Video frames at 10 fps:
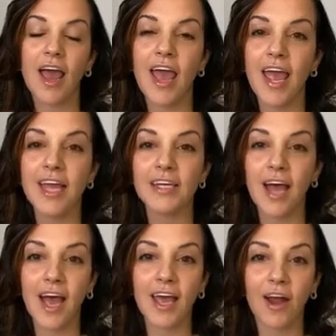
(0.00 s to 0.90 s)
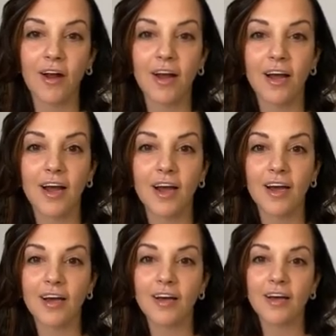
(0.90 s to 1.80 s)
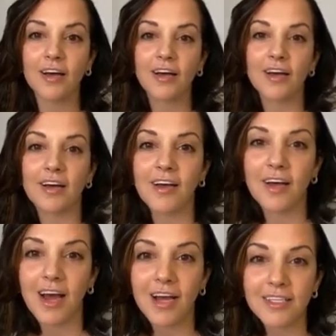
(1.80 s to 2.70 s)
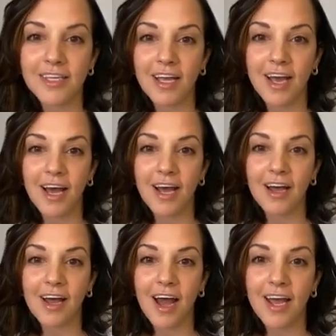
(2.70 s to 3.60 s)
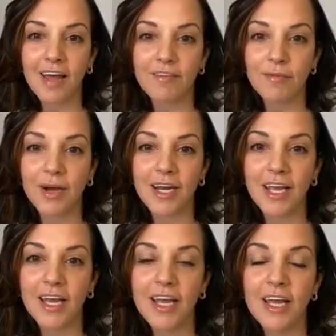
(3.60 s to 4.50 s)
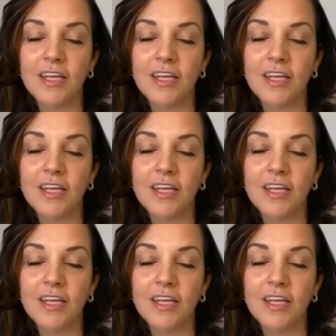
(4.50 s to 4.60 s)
And hi, Erica. Hi, Taya. Hi, everybody.